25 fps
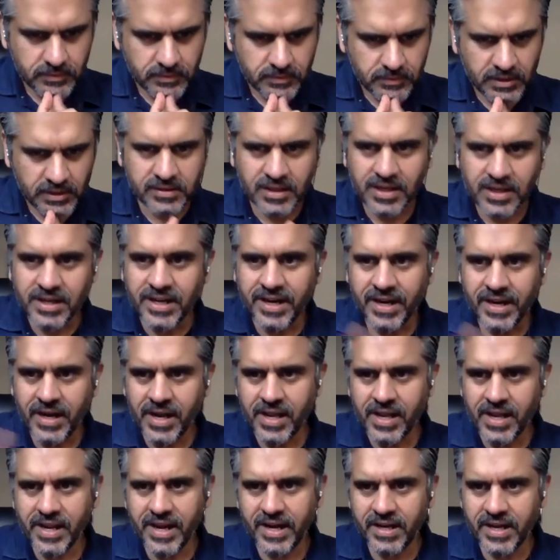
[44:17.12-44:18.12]
The
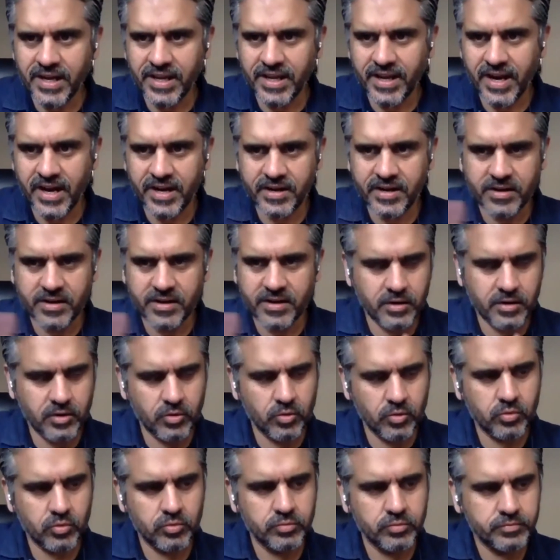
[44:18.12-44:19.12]
leading indicator
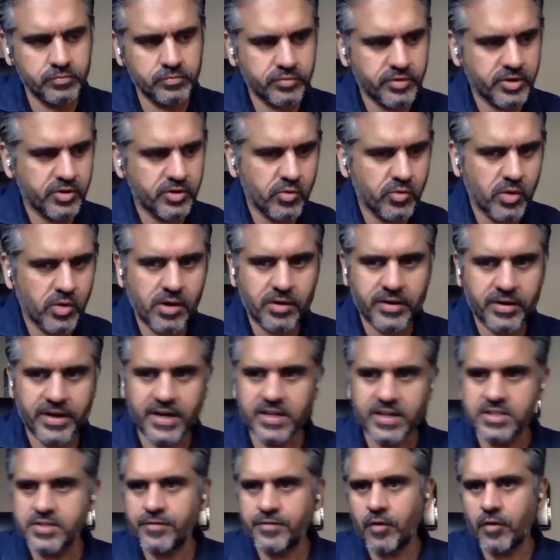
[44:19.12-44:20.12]
to renewal
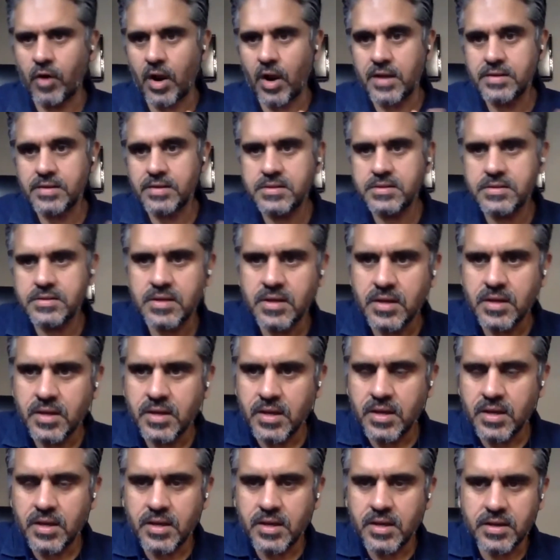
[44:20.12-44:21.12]
rates for us
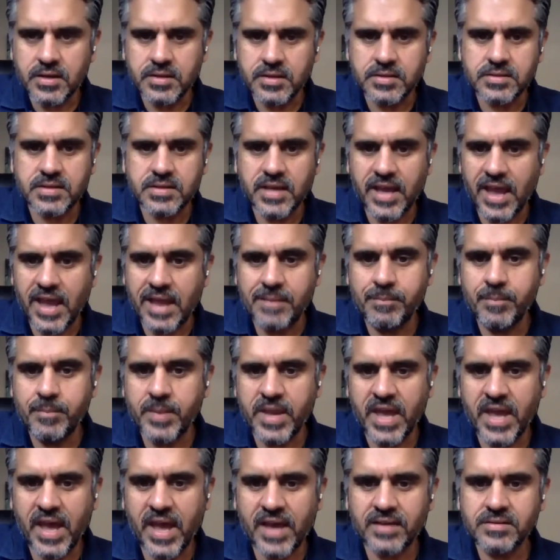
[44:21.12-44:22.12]
is
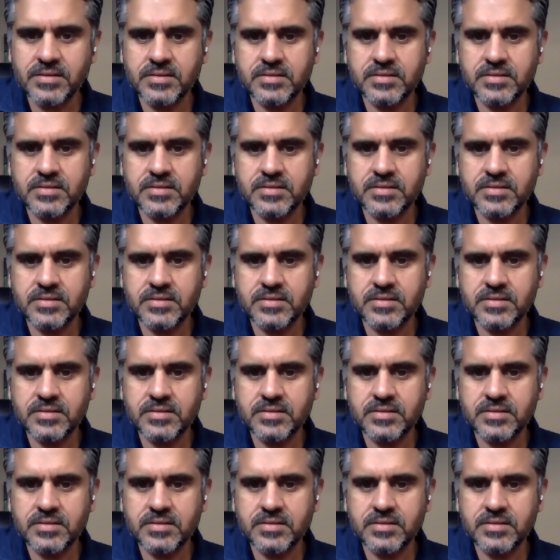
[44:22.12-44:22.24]
NPS.